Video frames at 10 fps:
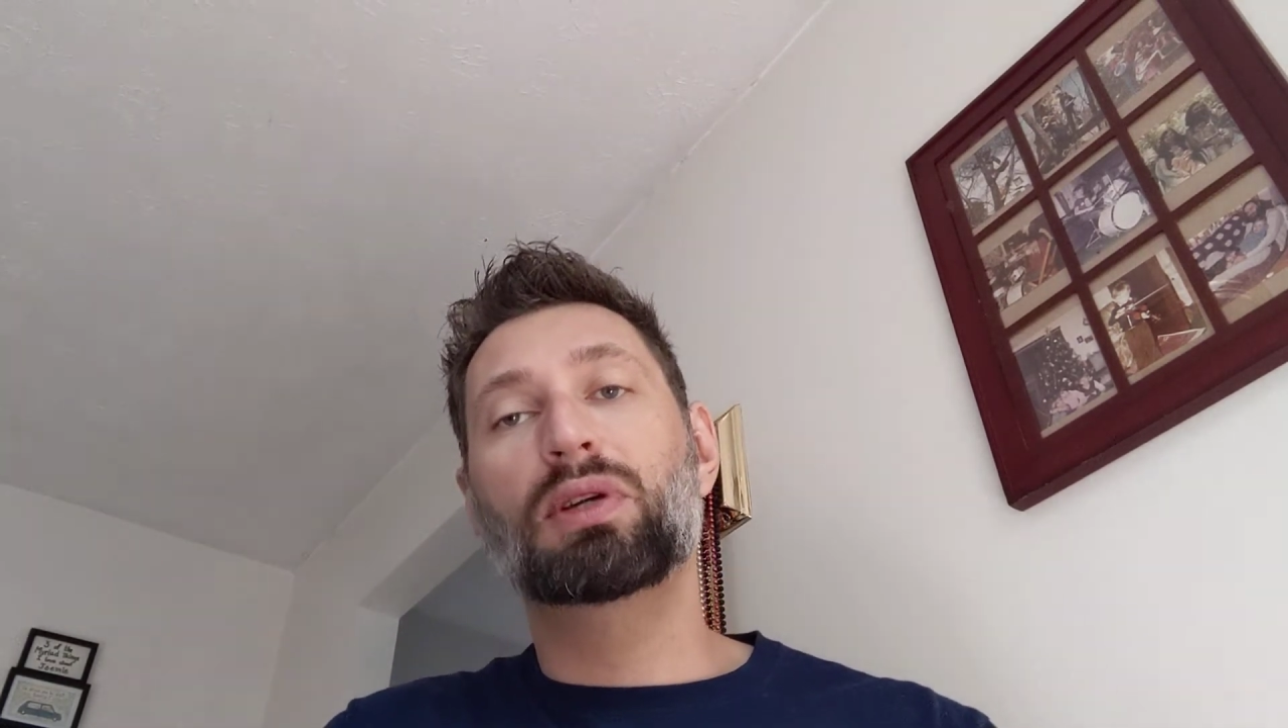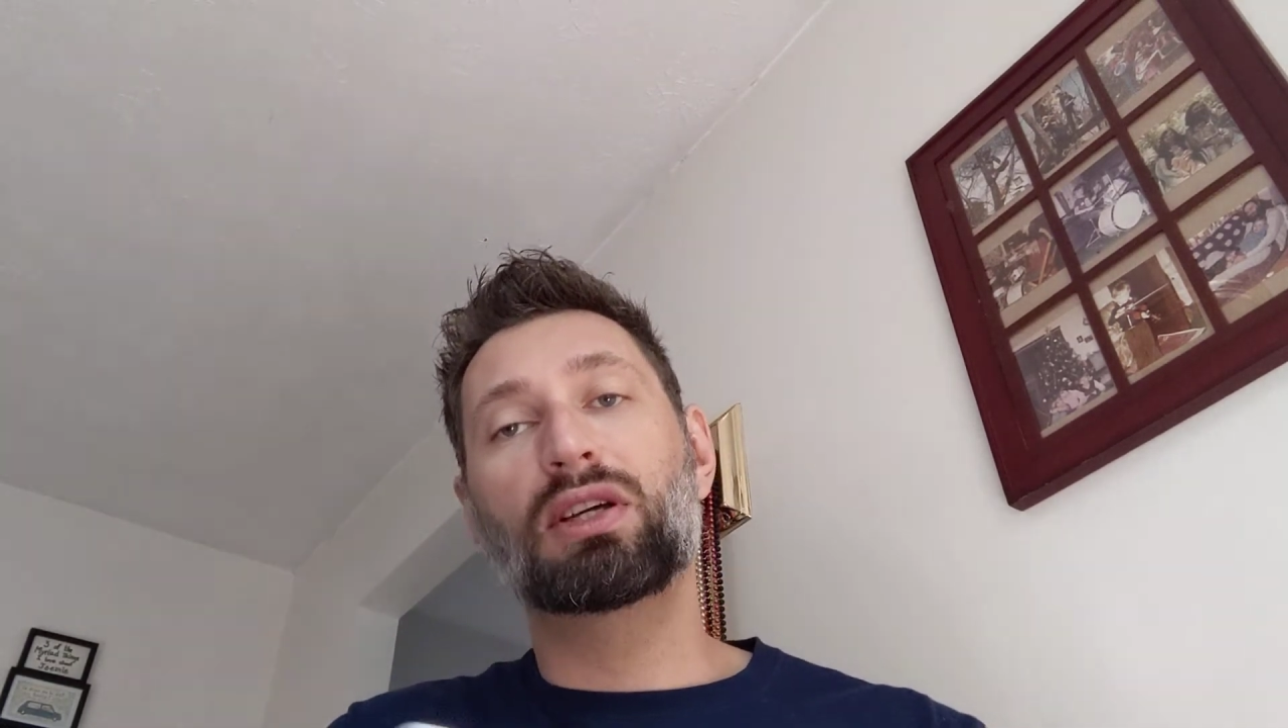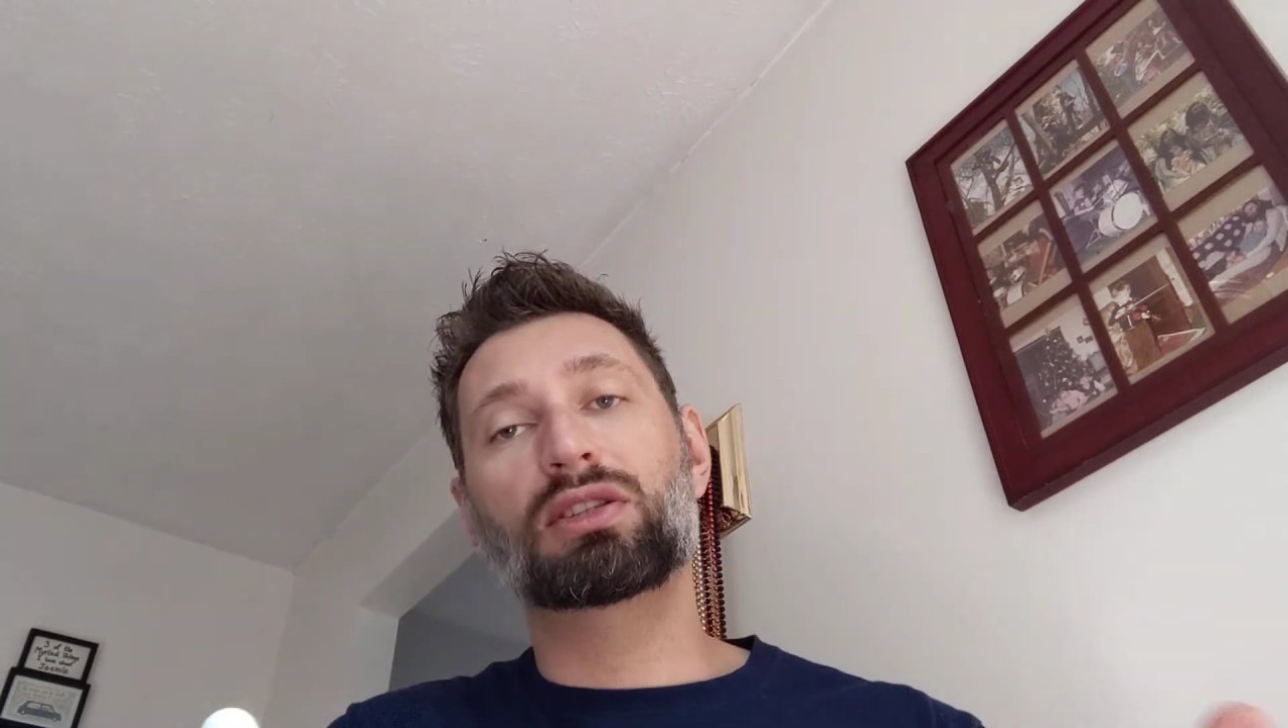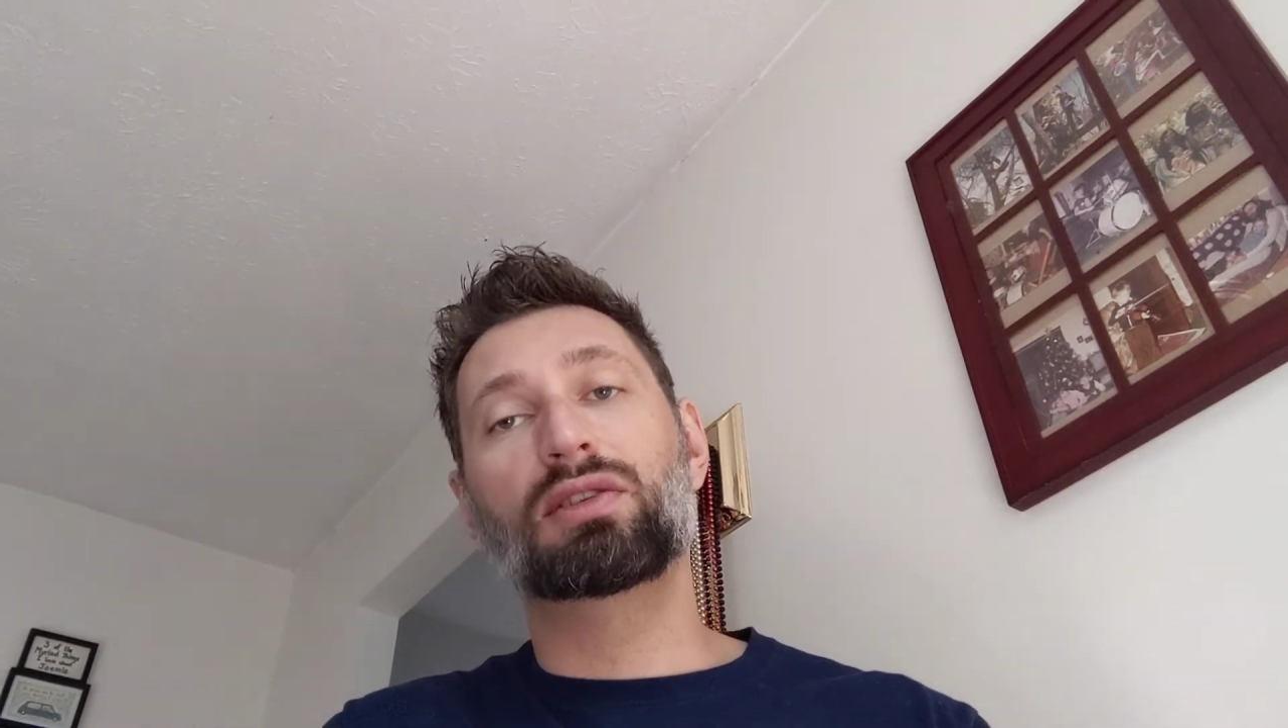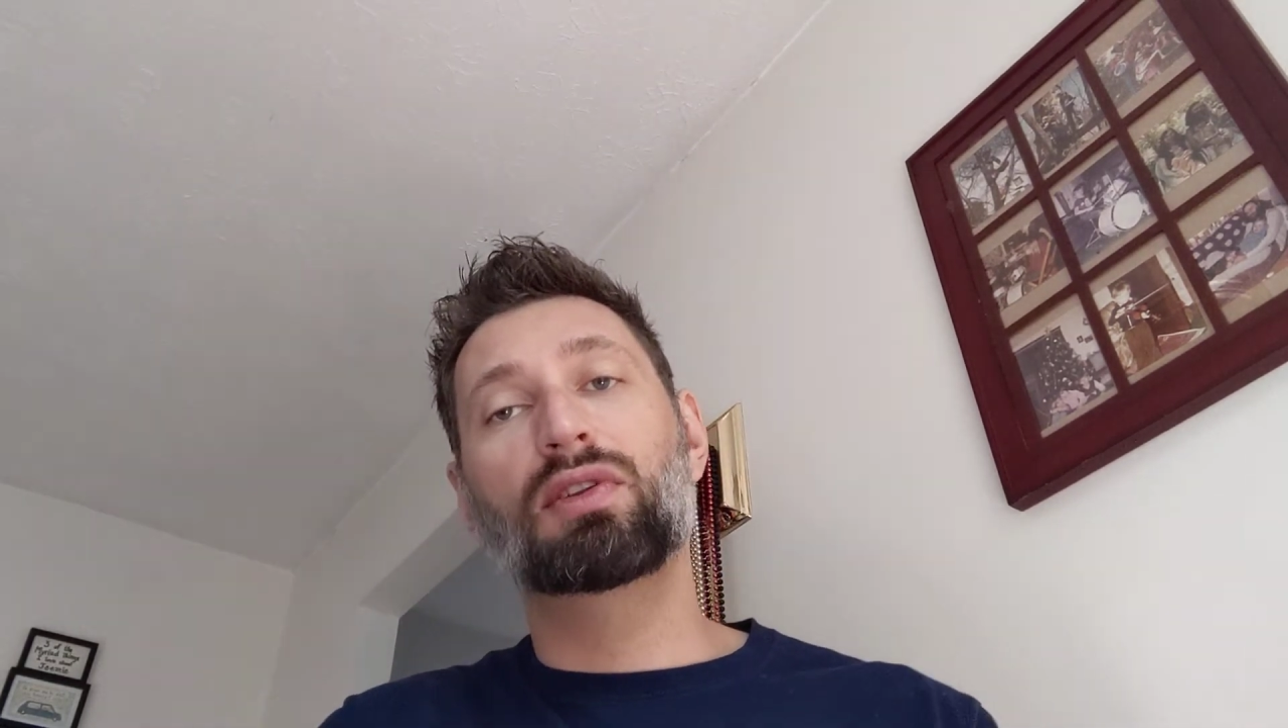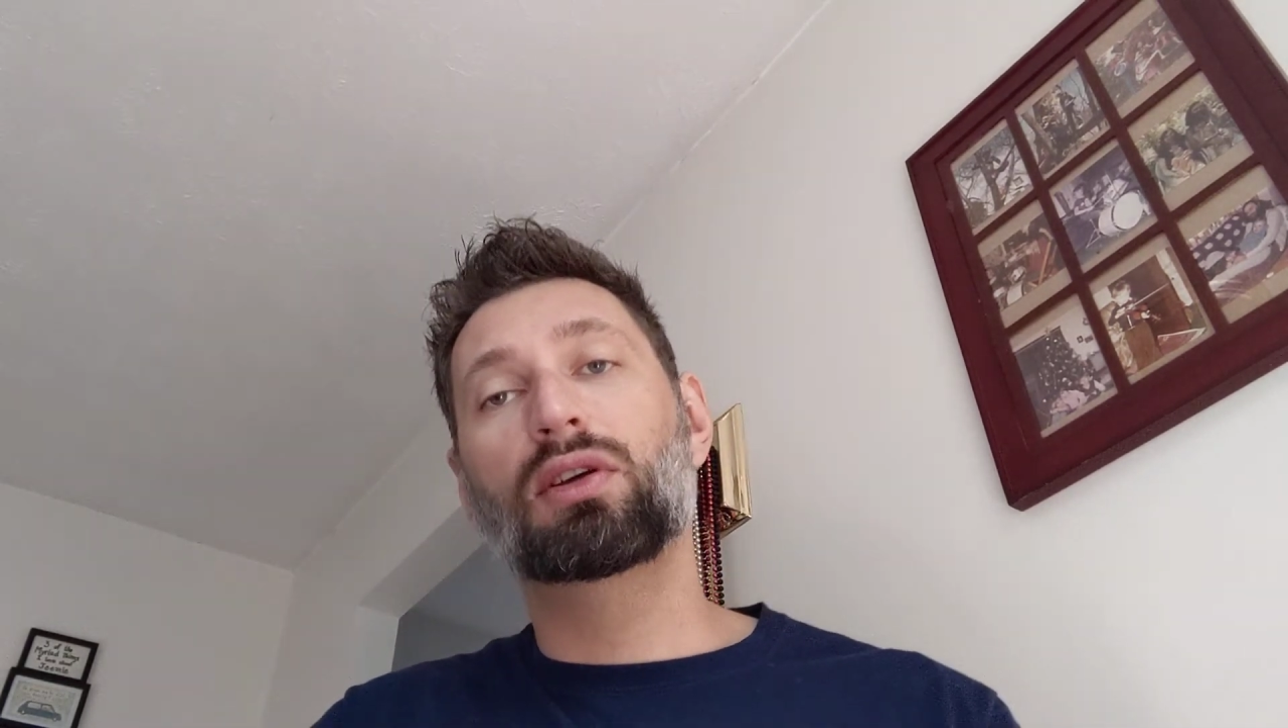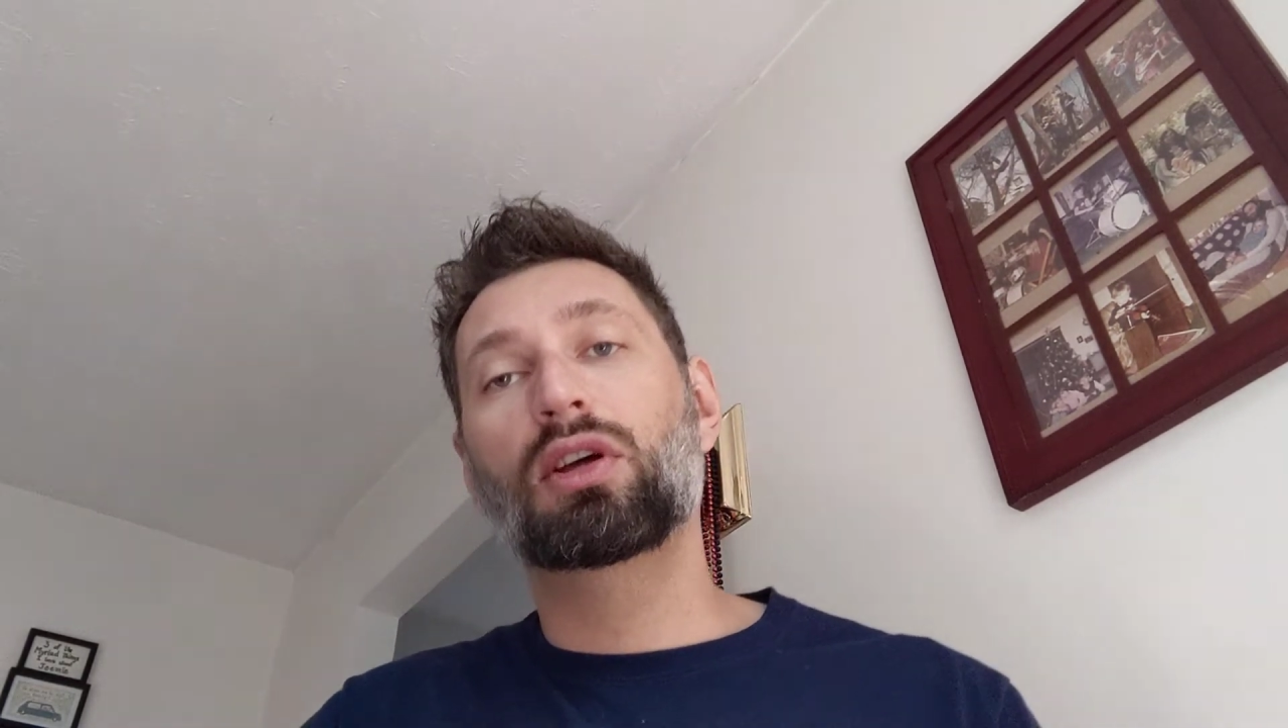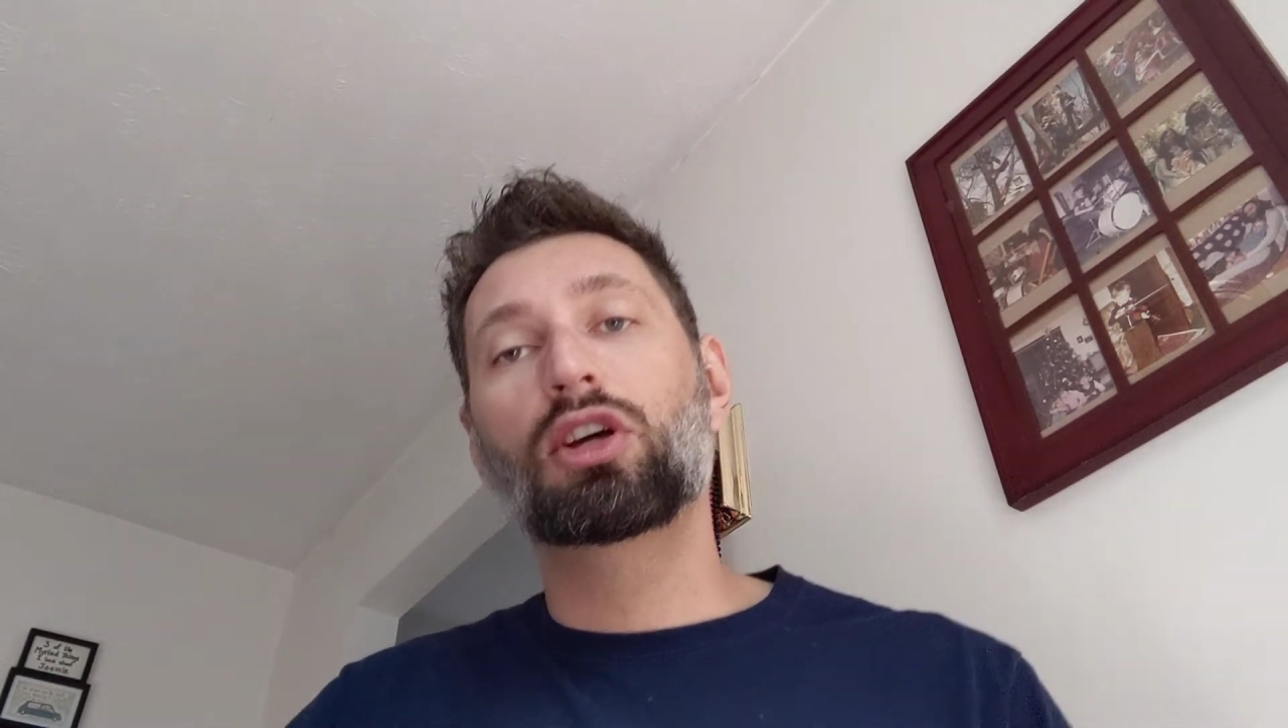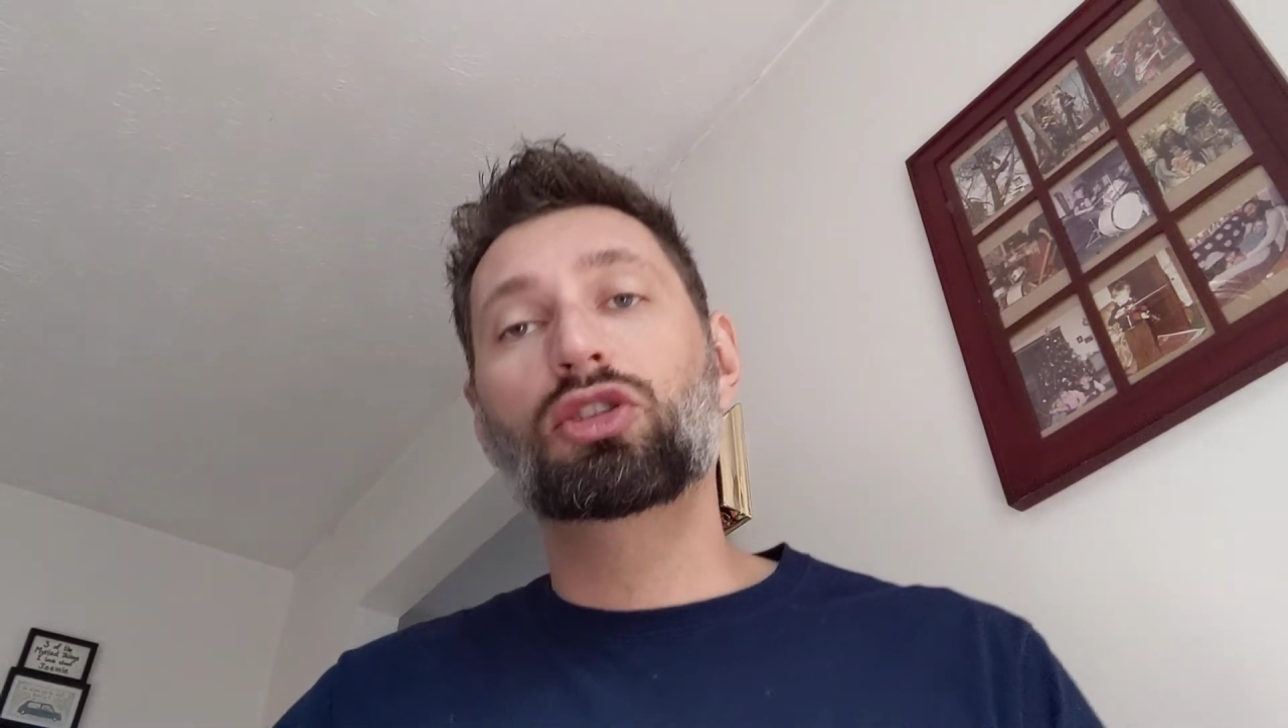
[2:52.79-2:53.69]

because of the